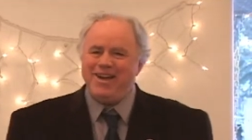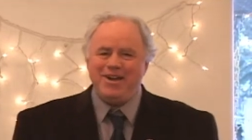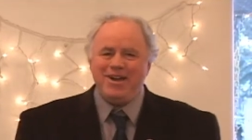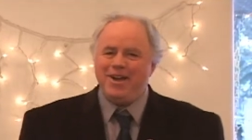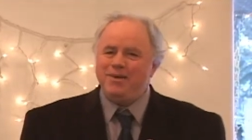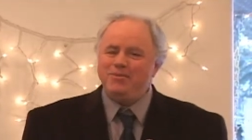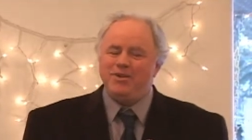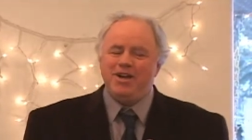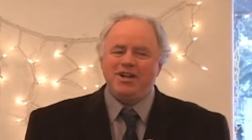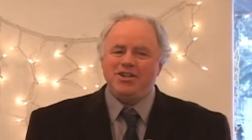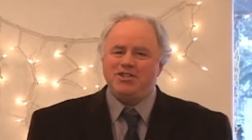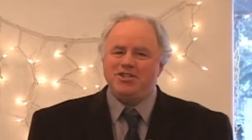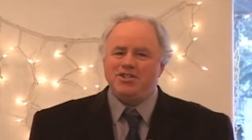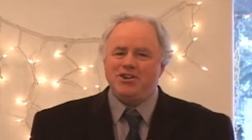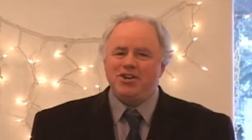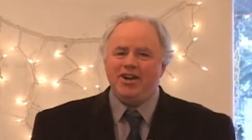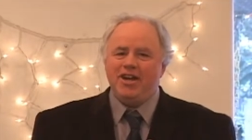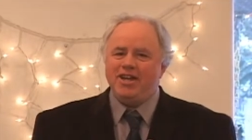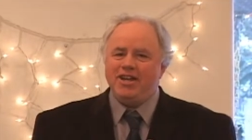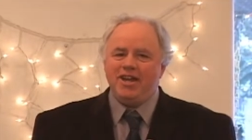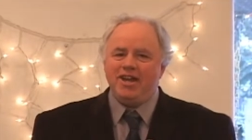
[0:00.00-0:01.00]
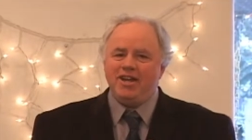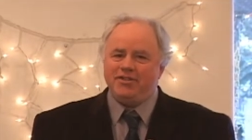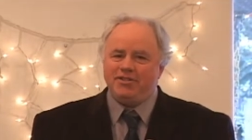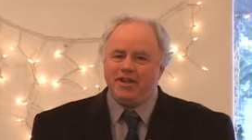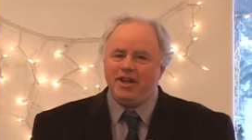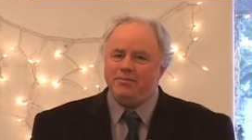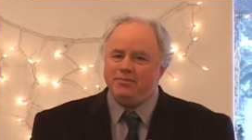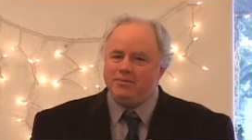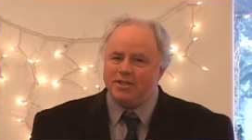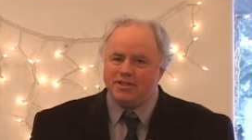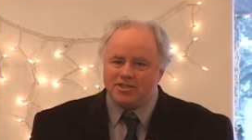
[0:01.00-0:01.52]
I, am not sure. I, I,
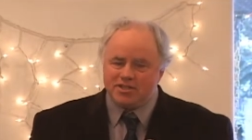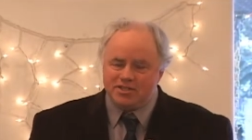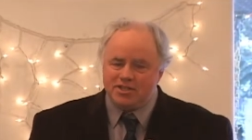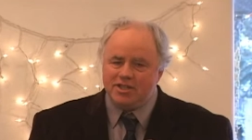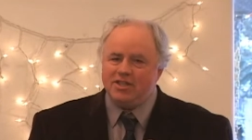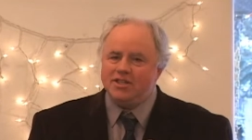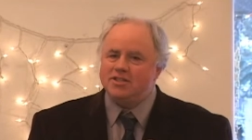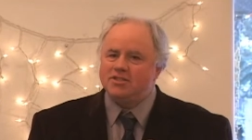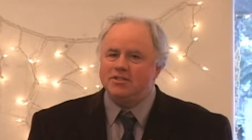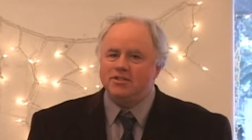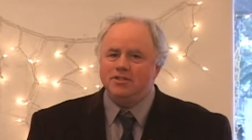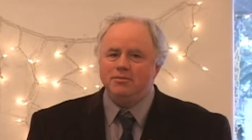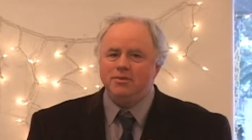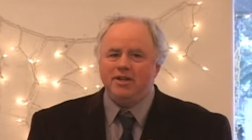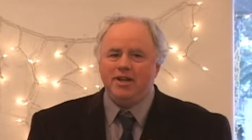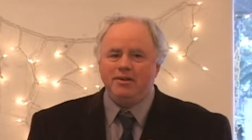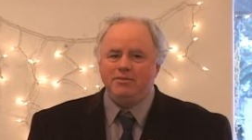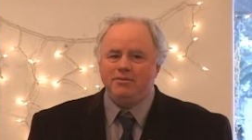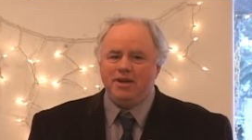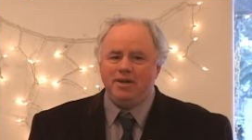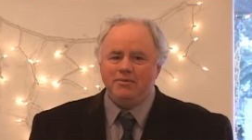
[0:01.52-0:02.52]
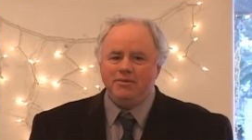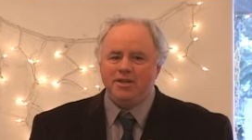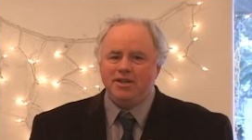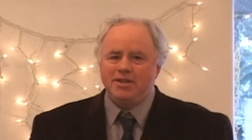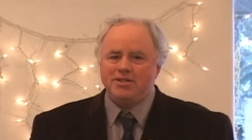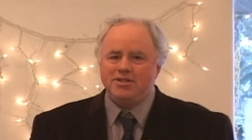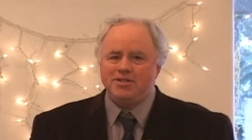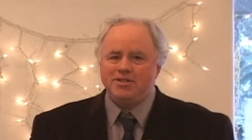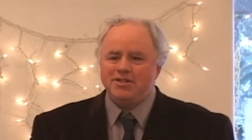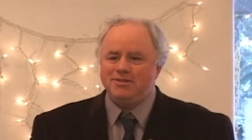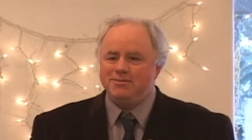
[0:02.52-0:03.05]
it's diesel, but I'm, I'm
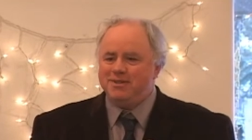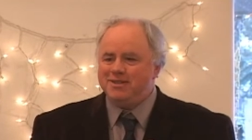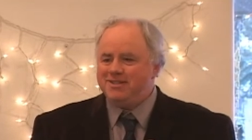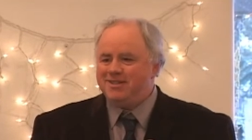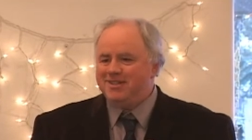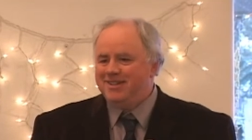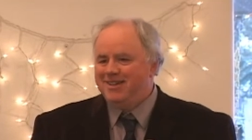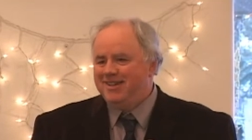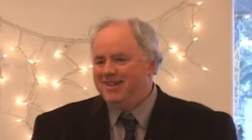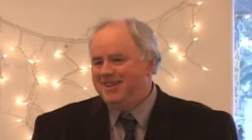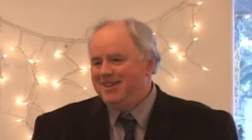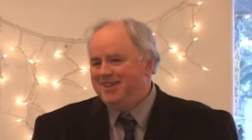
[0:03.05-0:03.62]
not sure about that.